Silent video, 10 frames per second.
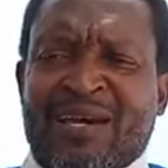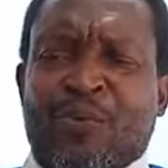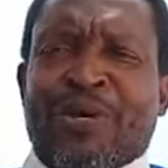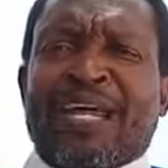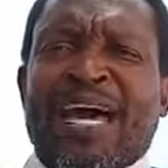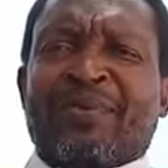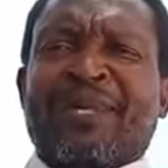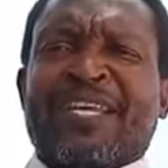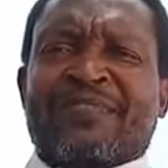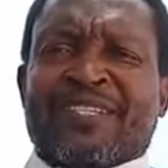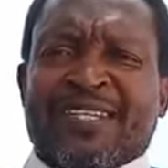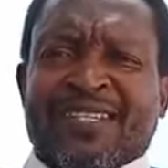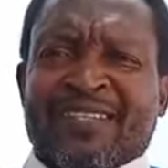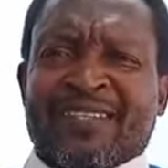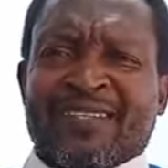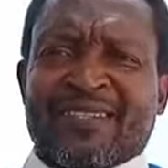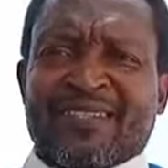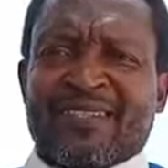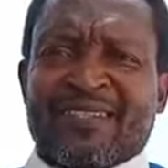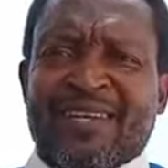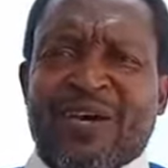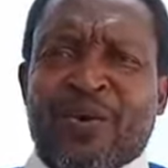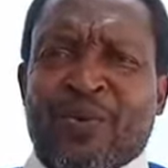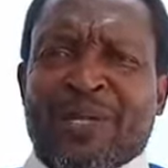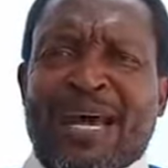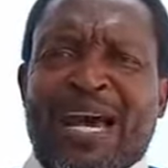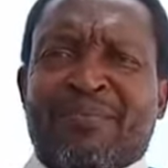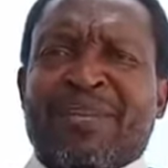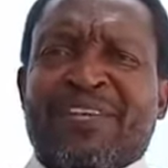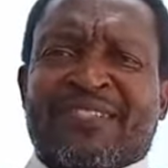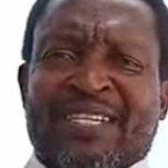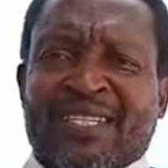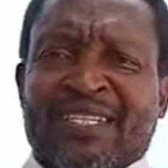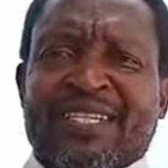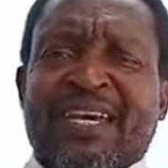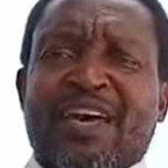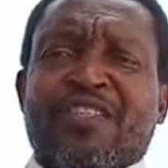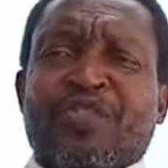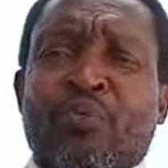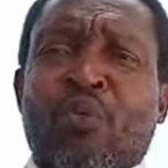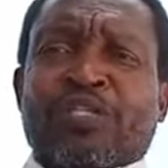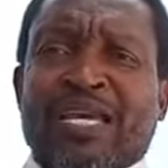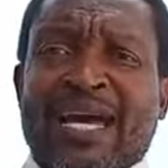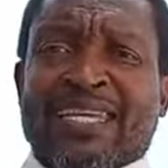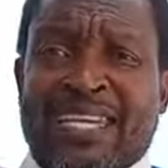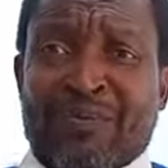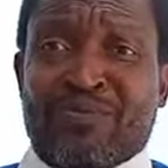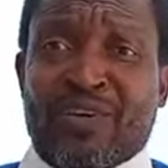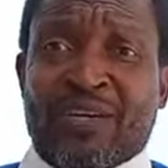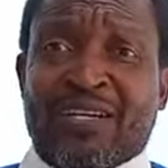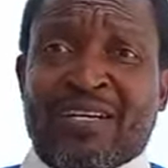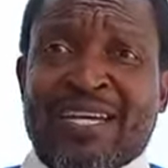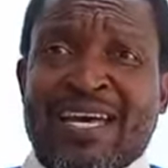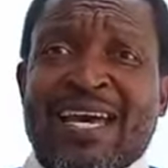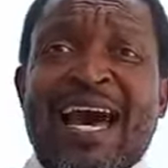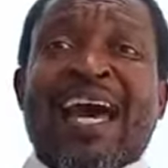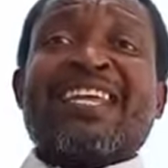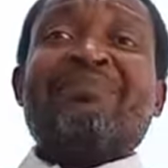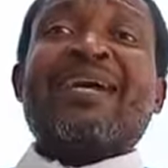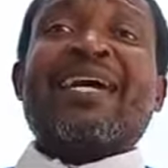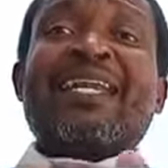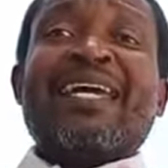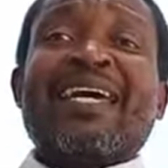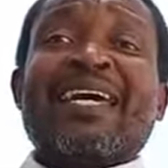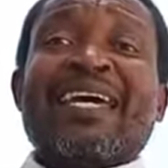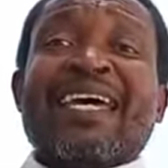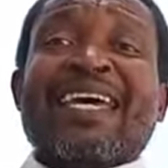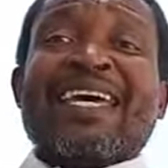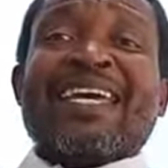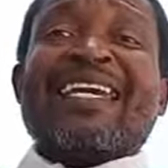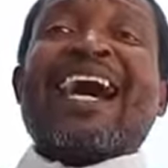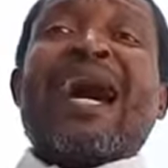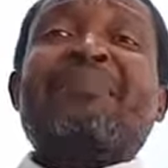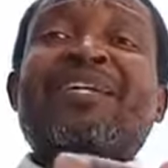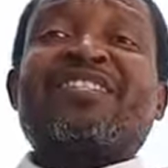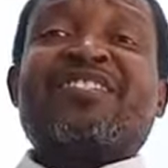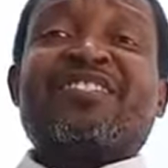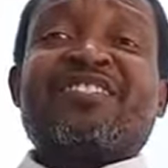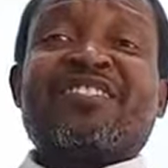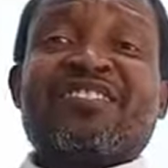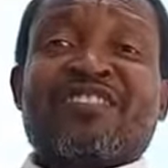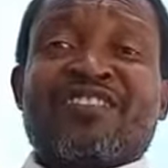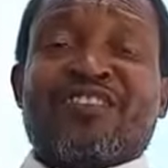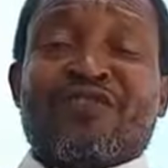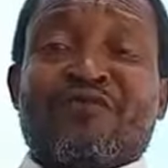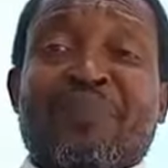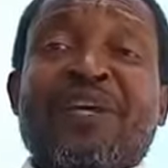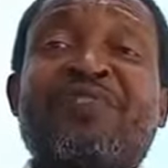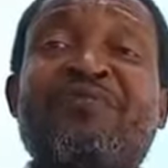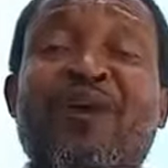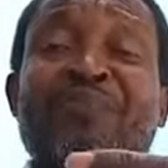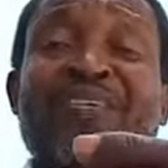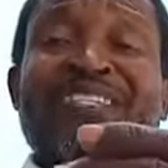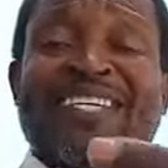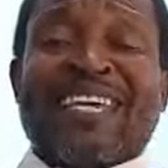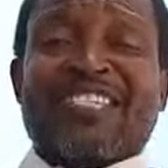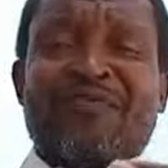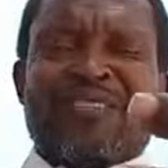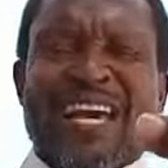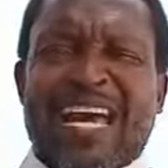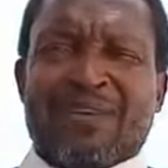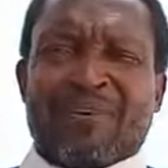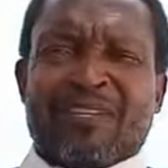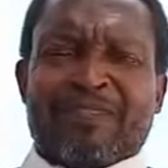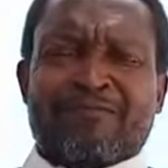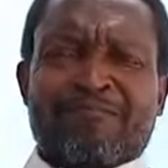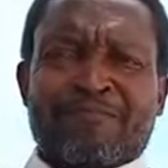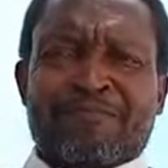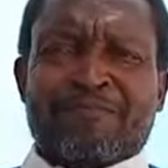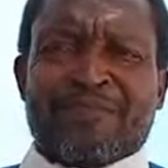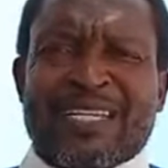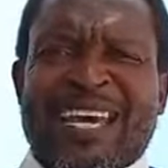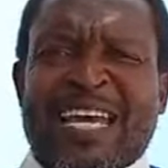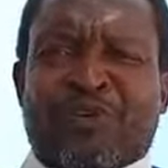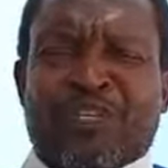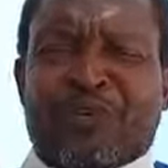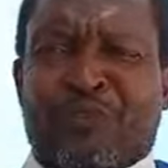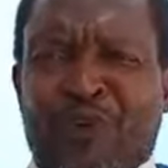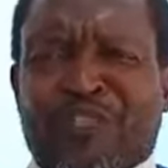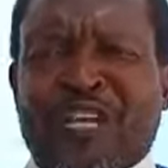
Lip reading: when Adam and Eve sinned, the Most High came down and he made garments from the skins of the animal. It was the first